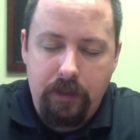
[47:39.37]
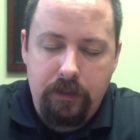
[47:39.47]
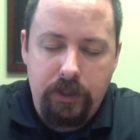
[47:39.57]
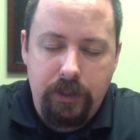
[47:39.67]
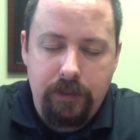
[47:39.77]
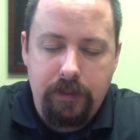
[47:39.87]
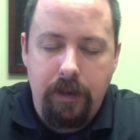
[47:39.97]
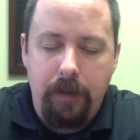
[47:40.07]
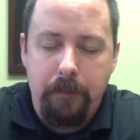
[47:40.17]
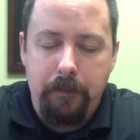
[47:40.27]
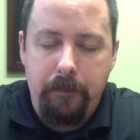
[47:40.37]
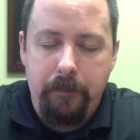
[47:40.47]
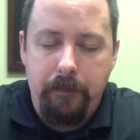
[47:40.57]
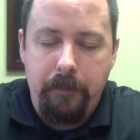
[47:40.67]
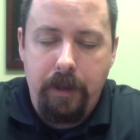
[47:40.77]
In Jesus'
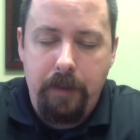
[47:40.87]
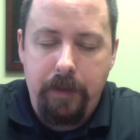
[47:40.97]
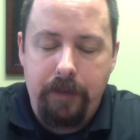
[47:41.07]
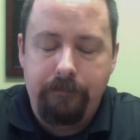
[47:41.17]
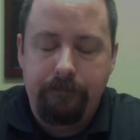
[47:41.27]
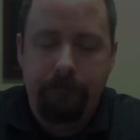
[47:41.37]
name, amen.